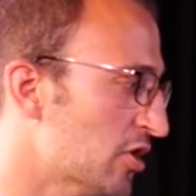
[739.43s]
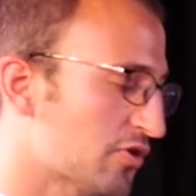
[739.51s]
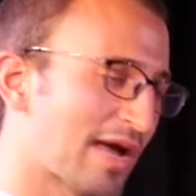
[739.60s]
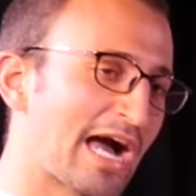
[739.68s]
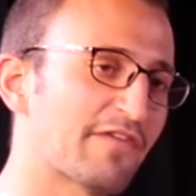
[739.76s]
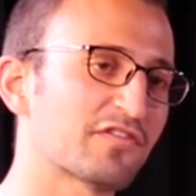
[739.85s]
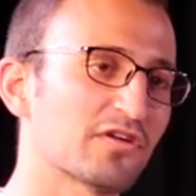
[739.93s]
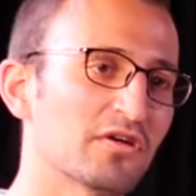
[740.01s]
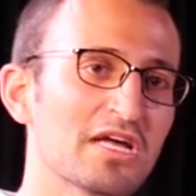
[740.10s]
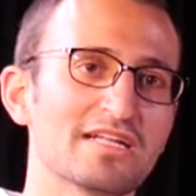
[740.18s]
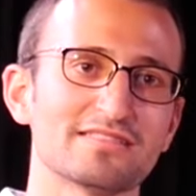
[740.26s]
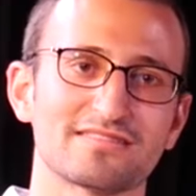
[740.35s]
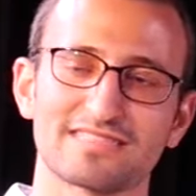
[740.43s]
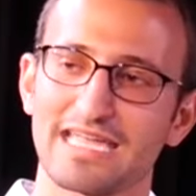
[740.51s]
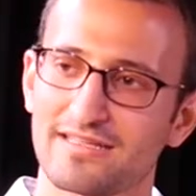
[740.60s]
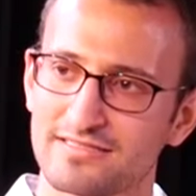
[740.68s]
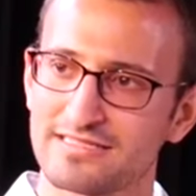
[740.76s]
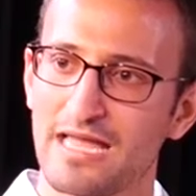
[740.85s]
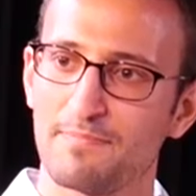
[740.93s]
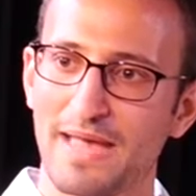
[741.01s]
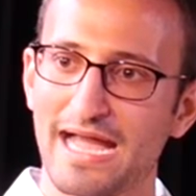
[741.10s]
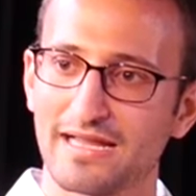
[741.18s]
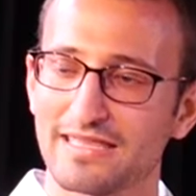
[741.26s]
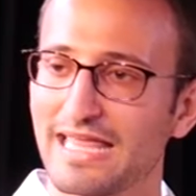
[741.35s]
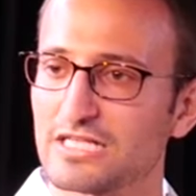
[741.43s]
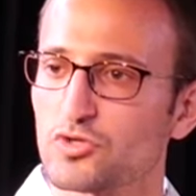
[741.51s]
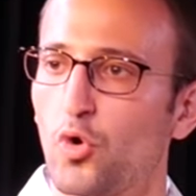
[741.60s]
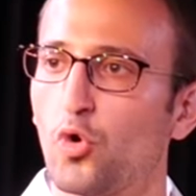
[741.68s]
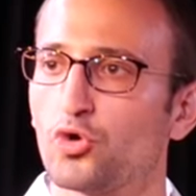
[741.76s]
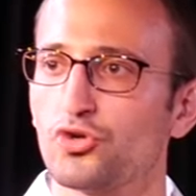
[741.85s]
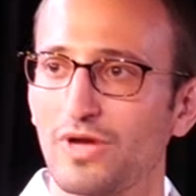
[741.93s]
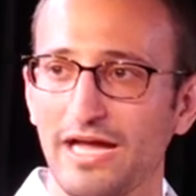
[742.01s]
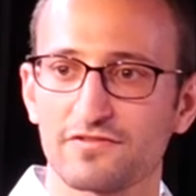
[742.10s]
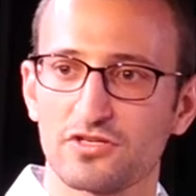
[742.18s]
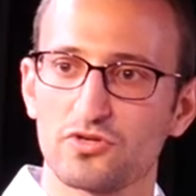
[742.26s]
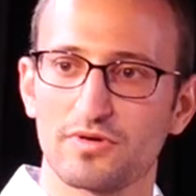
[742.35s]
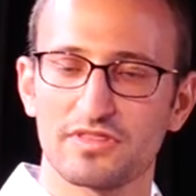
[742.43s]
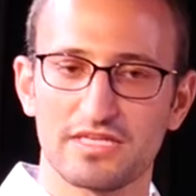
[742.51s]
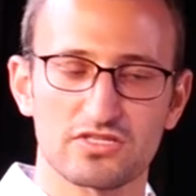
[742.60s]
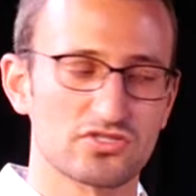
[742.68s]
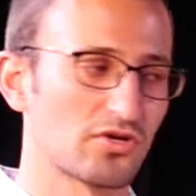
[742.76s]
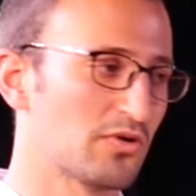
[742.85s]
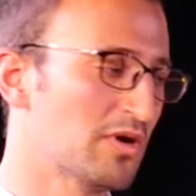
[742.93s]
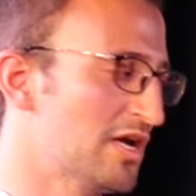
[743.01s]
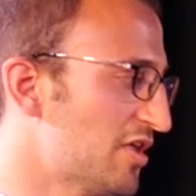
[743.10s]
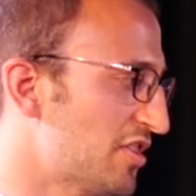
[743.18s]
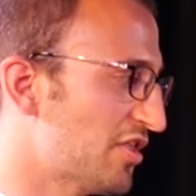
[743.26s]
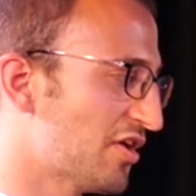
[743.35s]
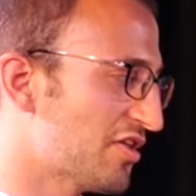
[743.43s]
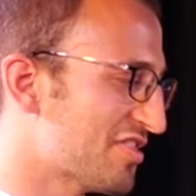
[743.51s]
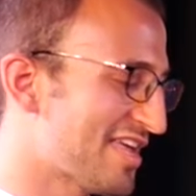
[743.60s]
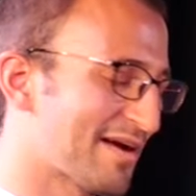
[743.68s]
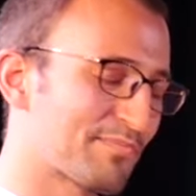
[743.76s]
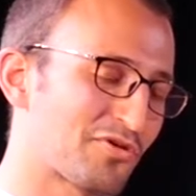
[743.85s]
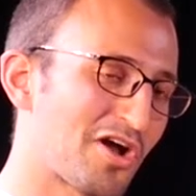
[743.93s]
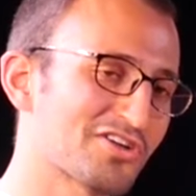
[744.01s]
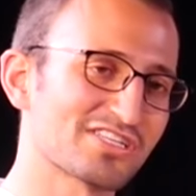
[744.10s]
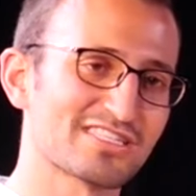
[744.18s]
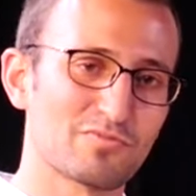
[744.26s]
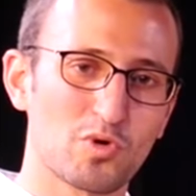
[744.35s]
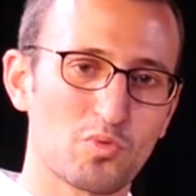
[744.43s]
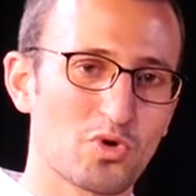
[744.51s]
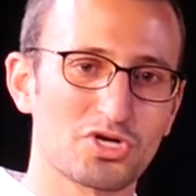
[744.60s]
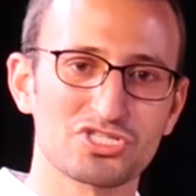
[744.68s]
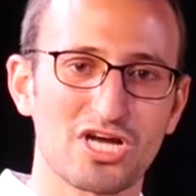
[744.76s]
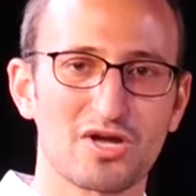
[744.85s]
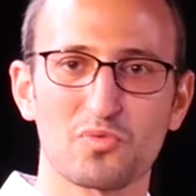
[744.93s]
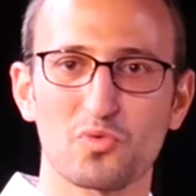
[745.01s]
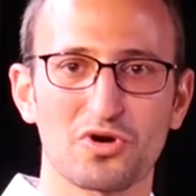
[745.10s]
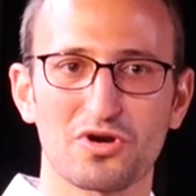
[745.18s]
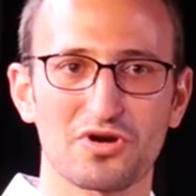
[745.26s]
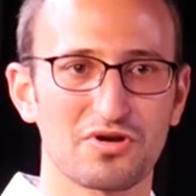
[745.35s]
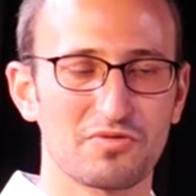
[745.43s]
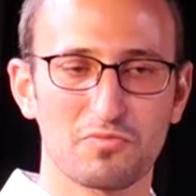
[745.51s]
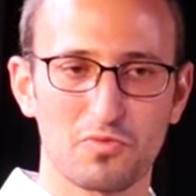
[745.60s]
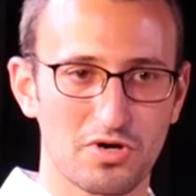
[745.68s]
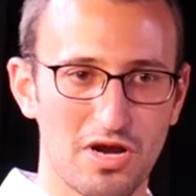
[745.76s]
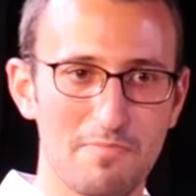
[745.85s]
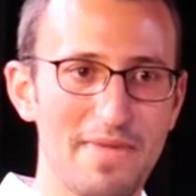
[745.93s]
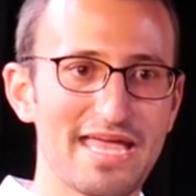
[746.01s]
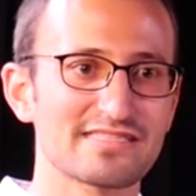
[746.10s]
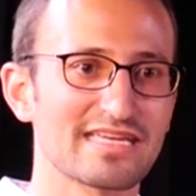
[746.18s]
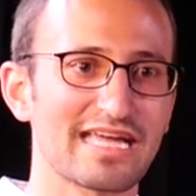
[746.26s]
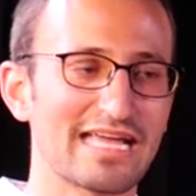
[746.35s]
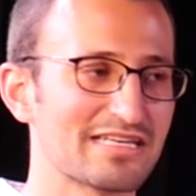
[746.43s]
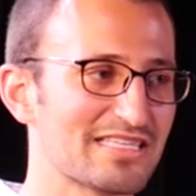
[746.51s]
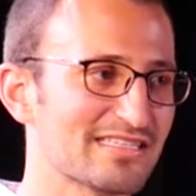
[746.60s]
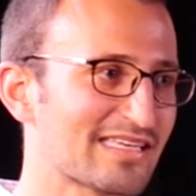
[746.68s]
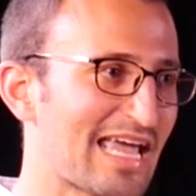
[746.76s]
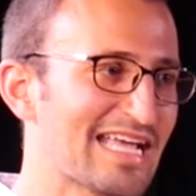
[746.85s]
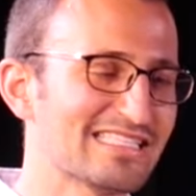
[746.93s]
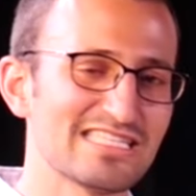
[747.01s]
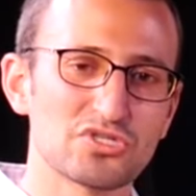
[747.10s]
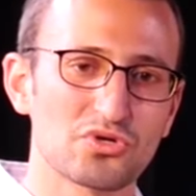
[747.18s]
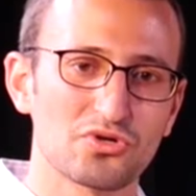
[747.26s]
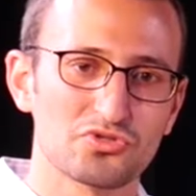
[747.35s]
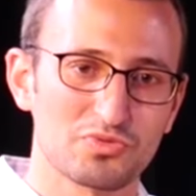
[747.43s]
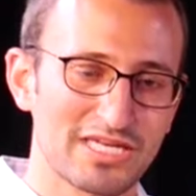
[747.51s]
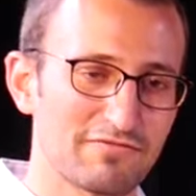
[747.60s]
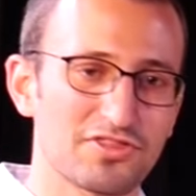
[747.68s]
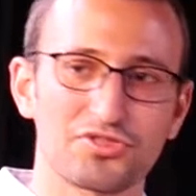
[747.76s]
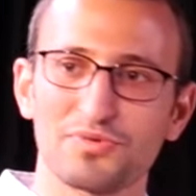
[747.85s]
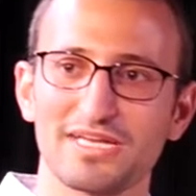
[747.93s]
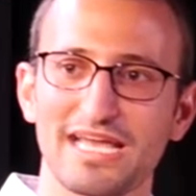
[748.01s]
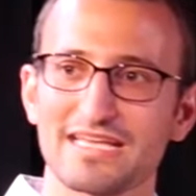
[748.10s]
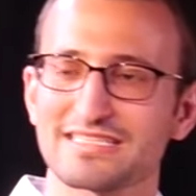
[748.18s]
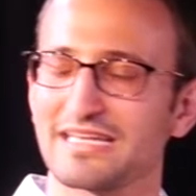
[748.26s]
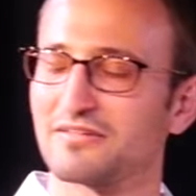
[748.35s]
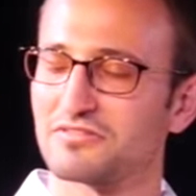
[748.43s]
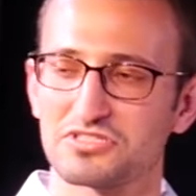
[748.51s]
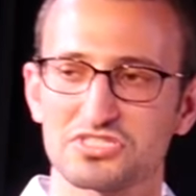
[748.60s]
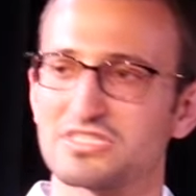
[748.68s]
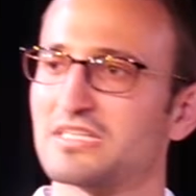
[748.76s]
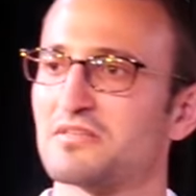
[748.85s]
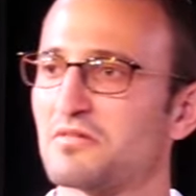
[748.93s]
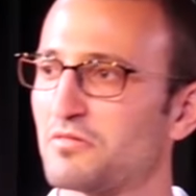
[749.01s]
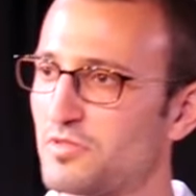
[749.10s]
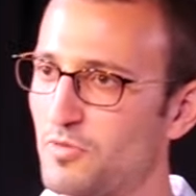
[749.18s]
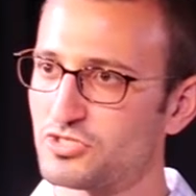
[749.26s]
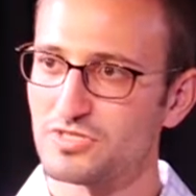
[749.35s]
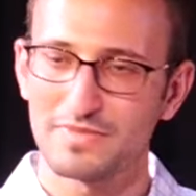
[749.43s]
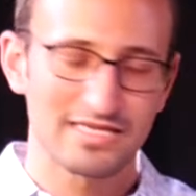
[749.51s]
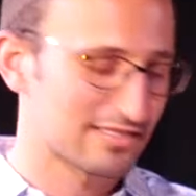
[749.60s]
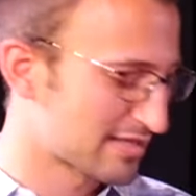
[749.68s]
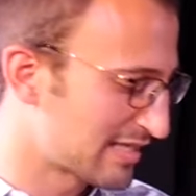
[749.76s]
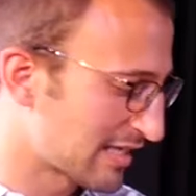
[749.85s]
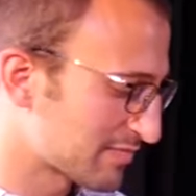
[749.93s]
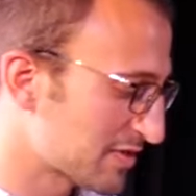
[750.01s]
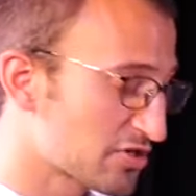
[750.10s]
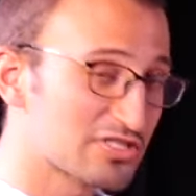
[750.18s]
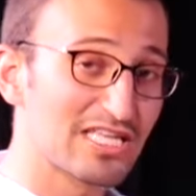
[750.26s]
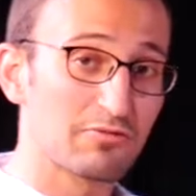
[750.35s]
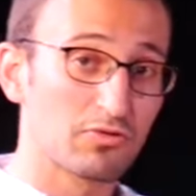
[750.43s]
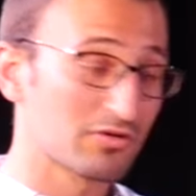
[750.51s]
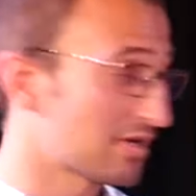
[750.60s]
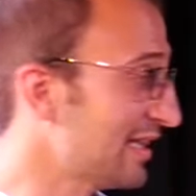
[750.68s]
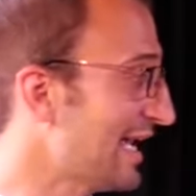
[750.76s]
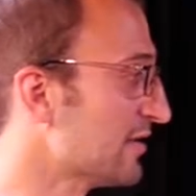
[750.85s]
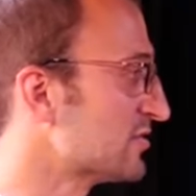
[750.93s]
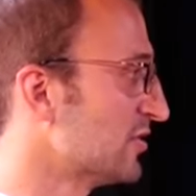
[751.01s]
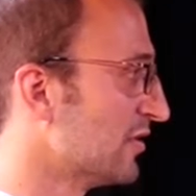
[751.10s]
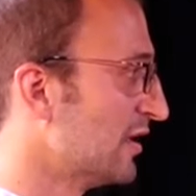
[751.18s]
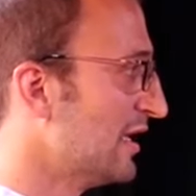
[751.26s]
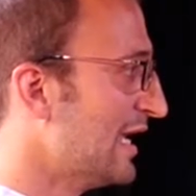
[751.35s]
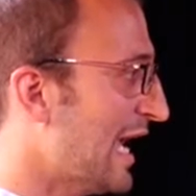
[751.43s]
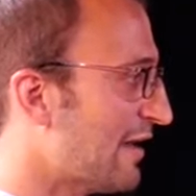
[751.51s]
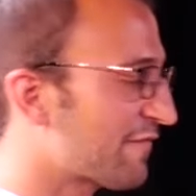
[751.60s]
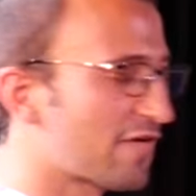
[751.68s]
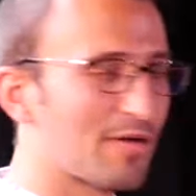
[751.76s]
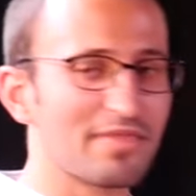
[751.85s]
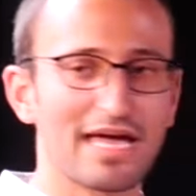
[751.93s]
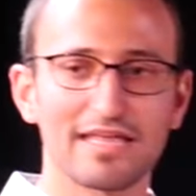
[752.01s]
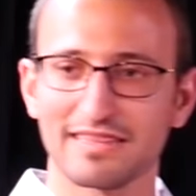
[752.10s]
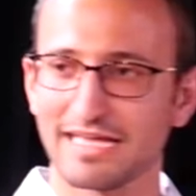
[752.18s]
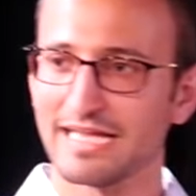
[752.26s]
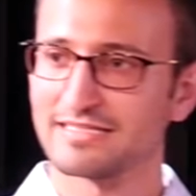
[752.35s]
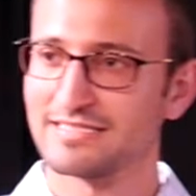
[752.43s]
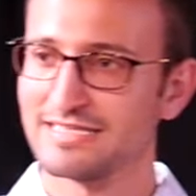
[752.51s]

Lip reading: You have to take a step back, and that's all you have to do at this. So the projects that were worked on were amazing, and these 18-year-olds were given 3 days and just did the most amazing things because they were allowed to. And from that, they get